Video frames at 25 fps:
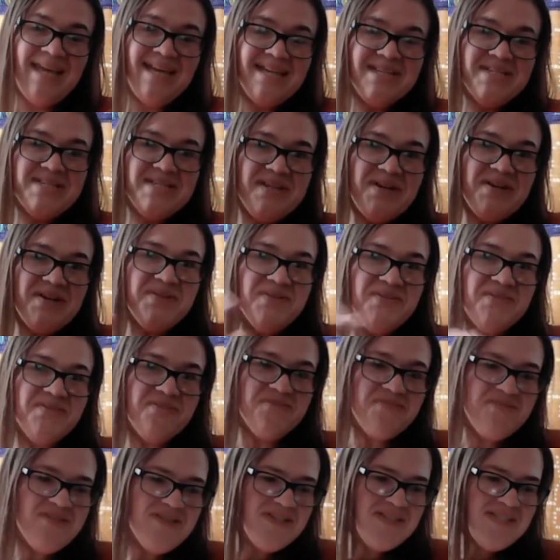So
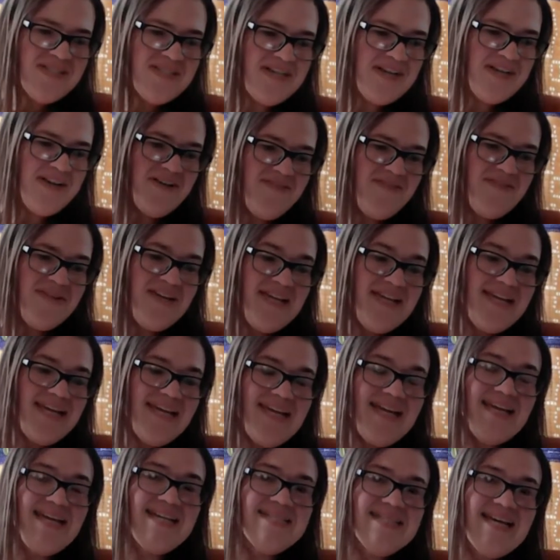first off
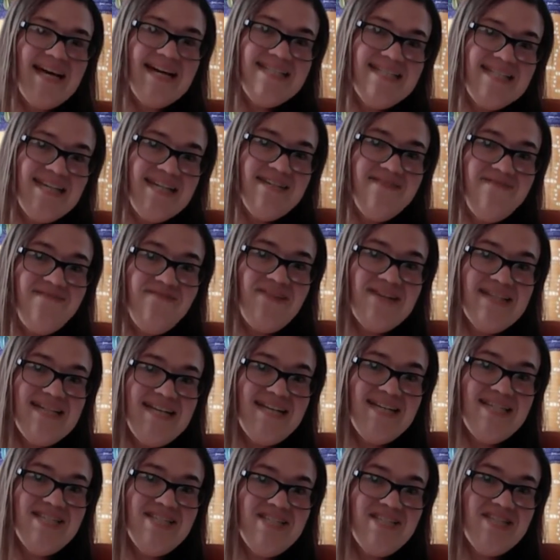is I did
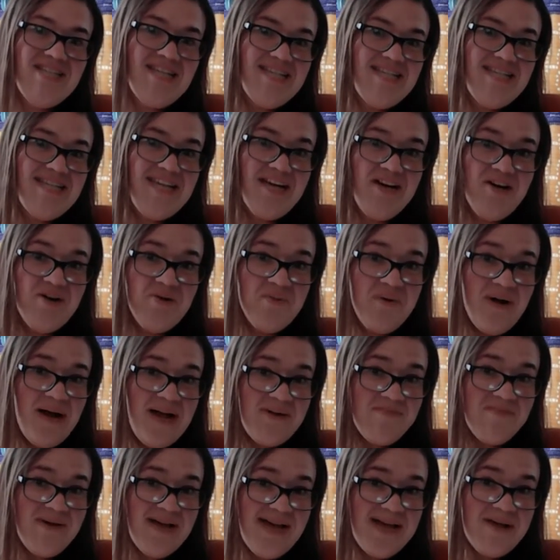finish the Knitja
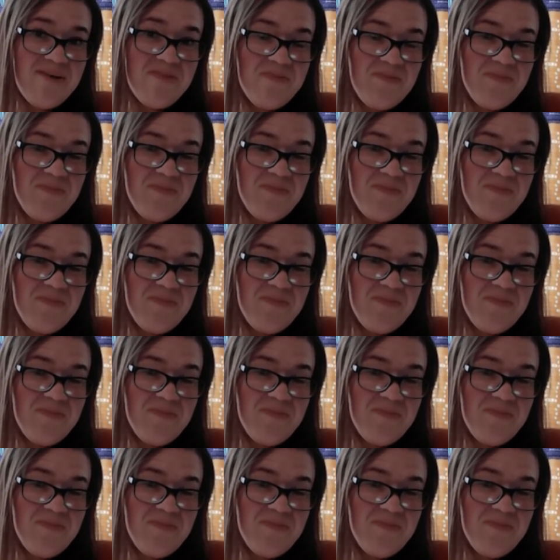Rabbit